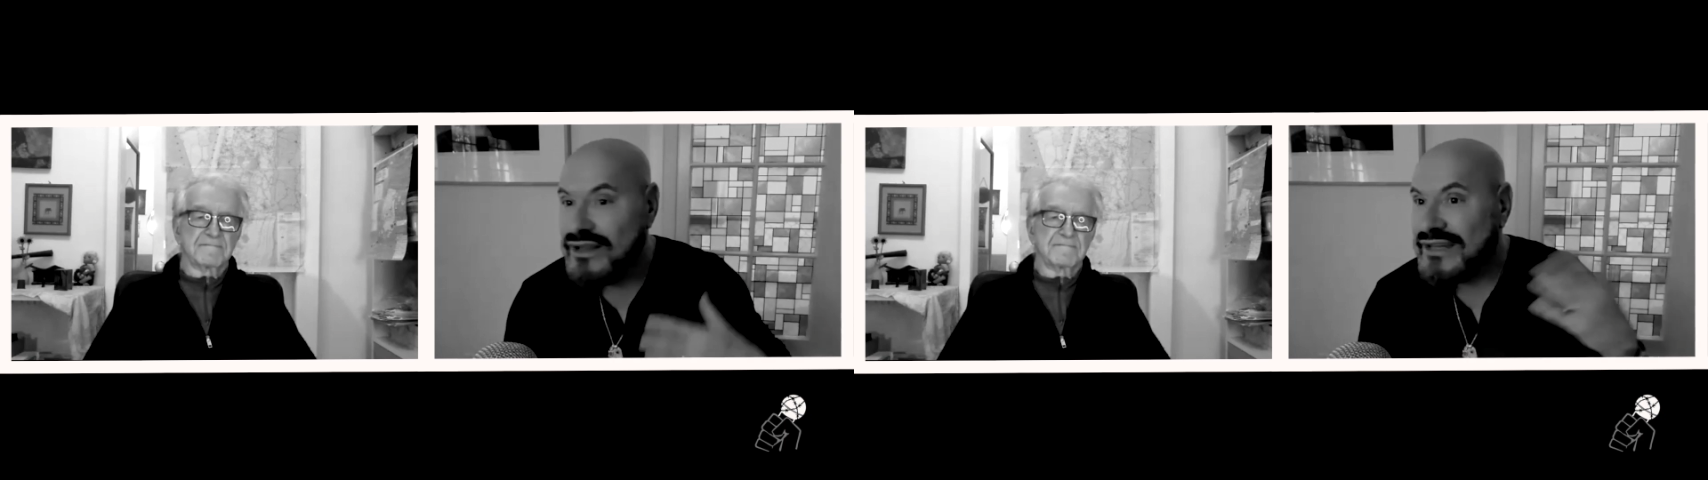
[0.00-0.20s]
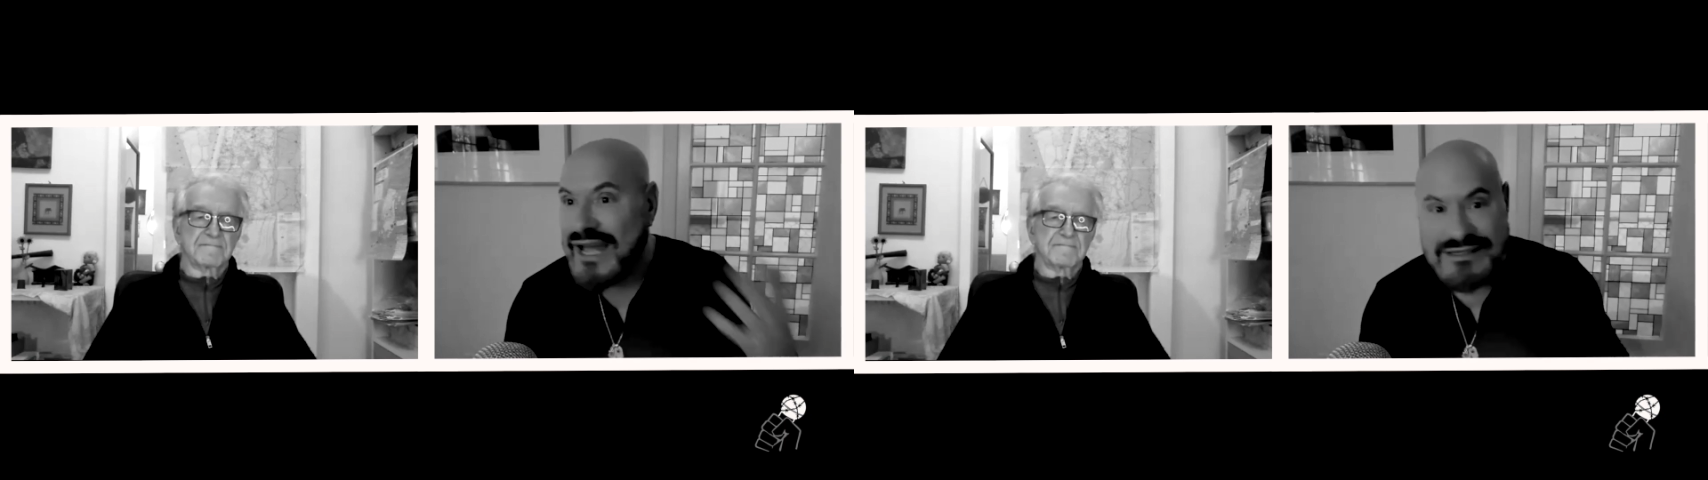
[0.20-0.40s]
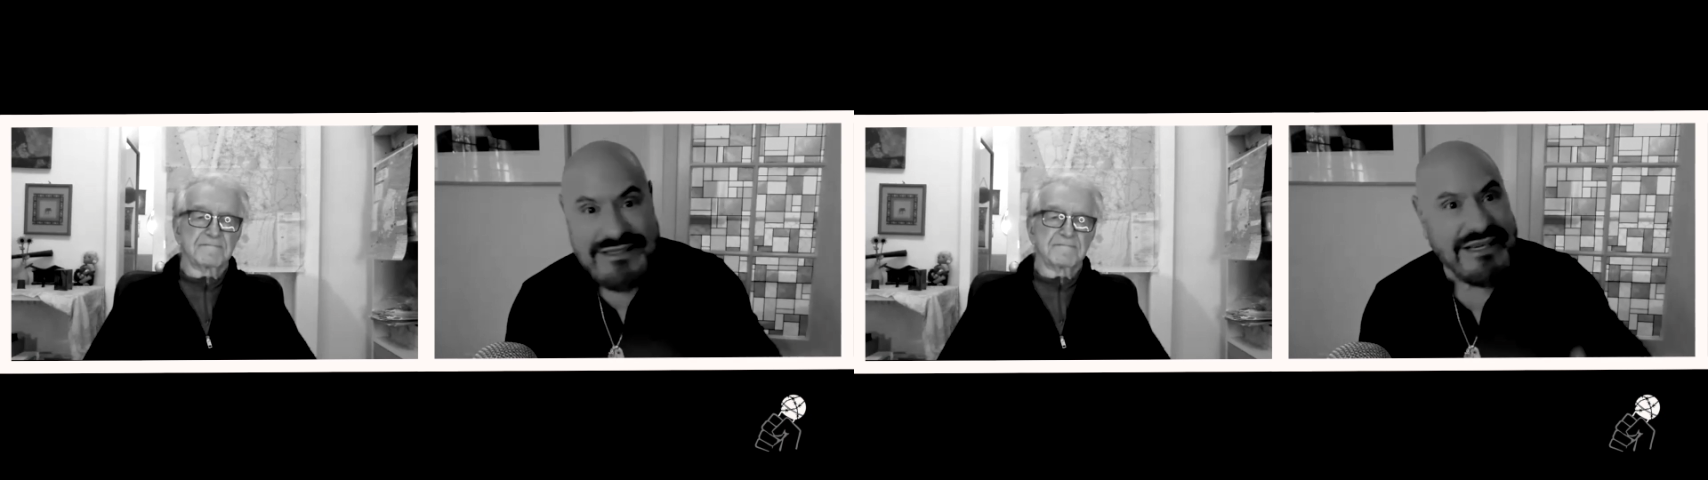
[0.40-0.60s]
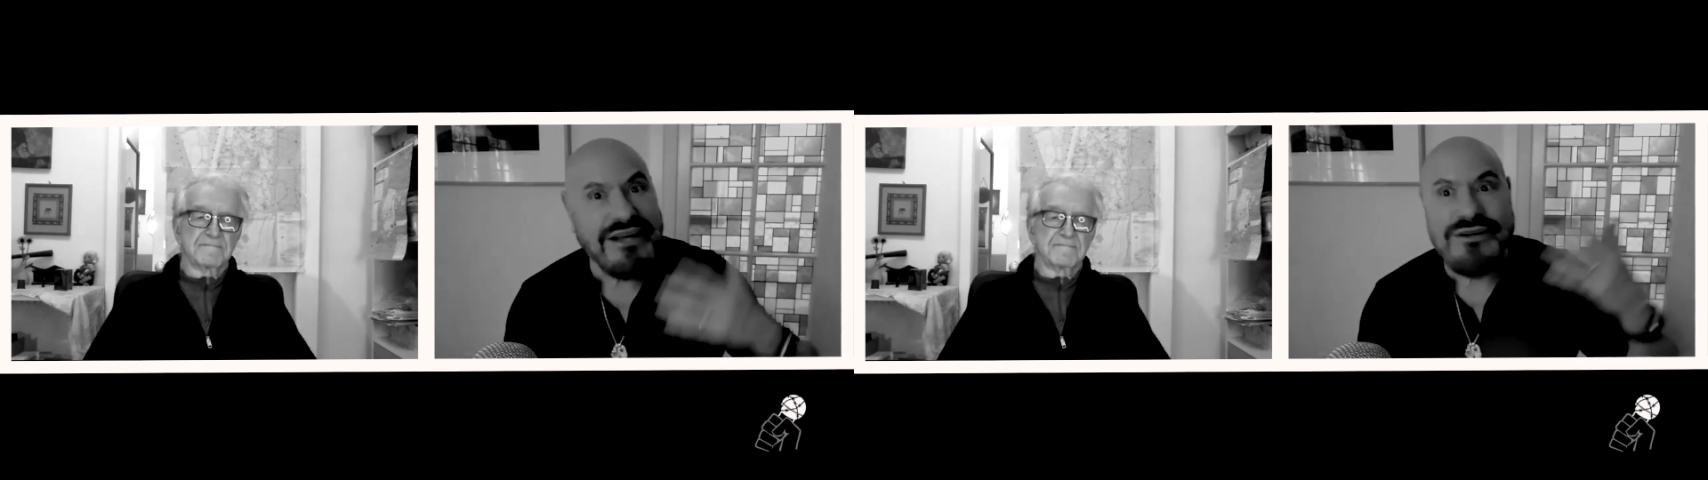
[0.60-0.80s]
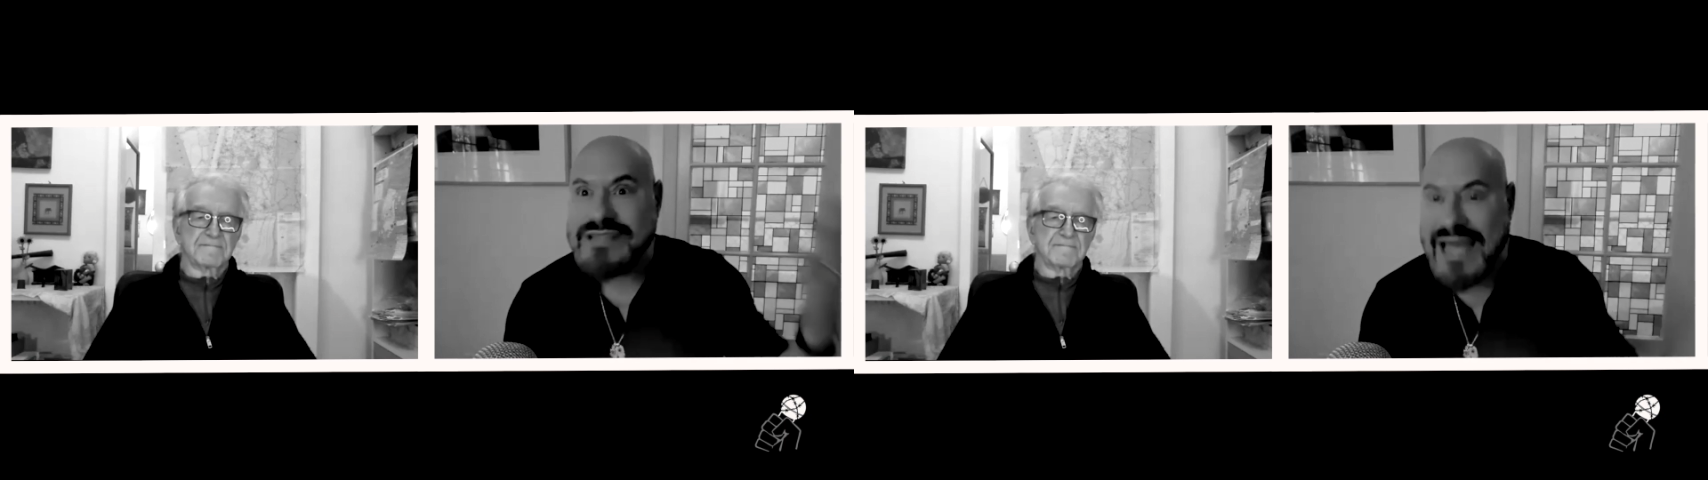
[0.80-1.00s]

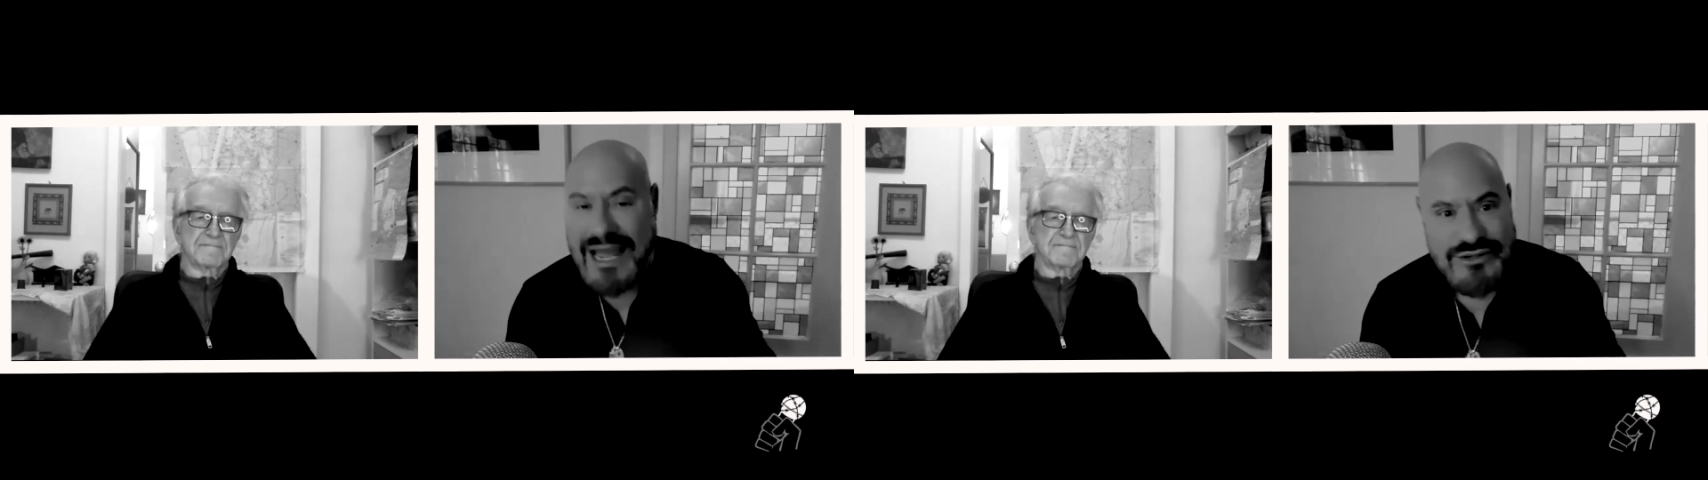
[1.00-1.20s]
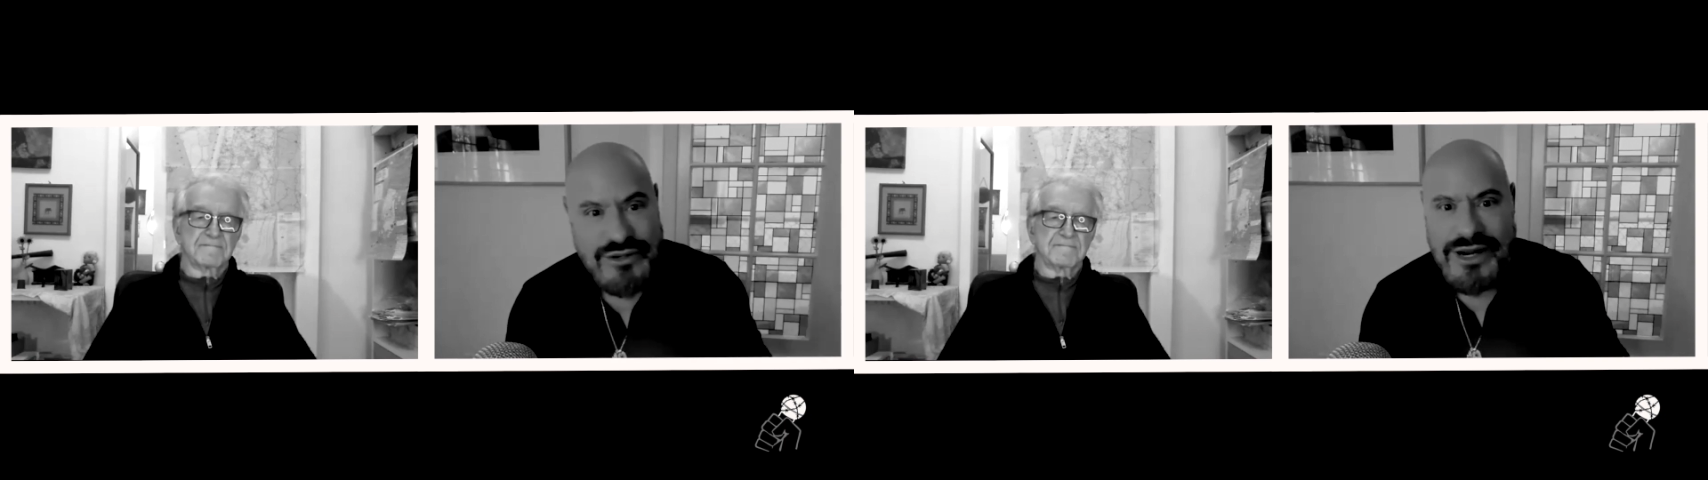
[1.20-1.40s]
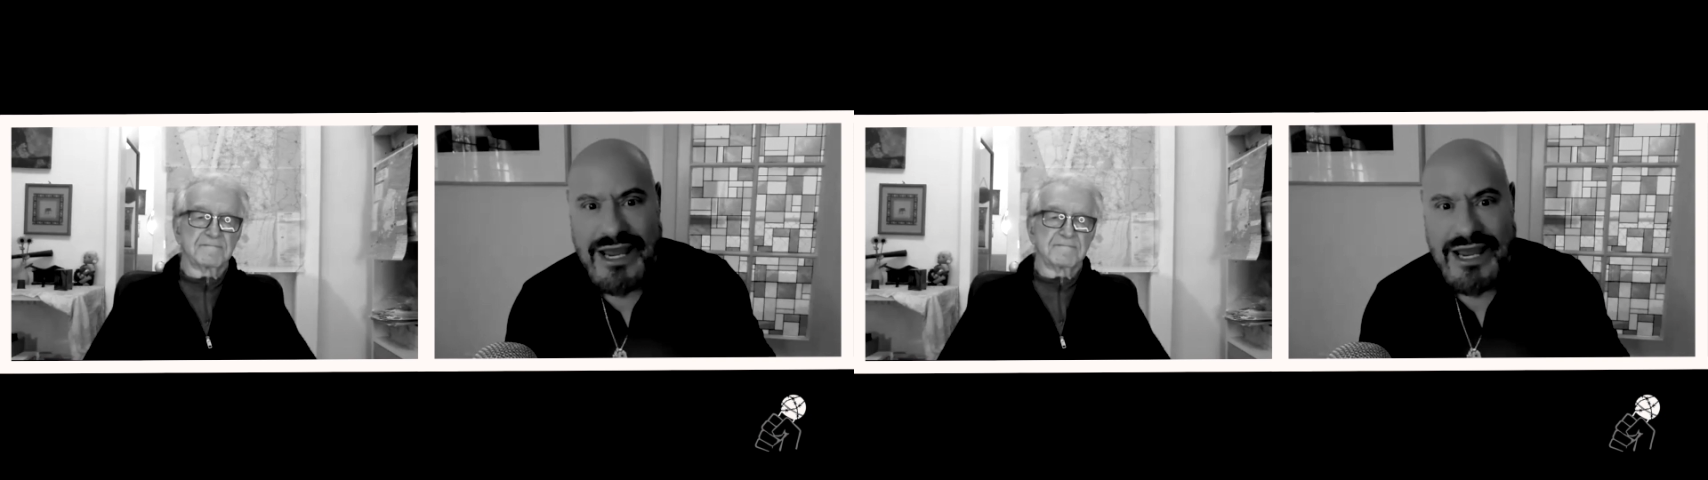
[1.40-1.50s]
Latinos and or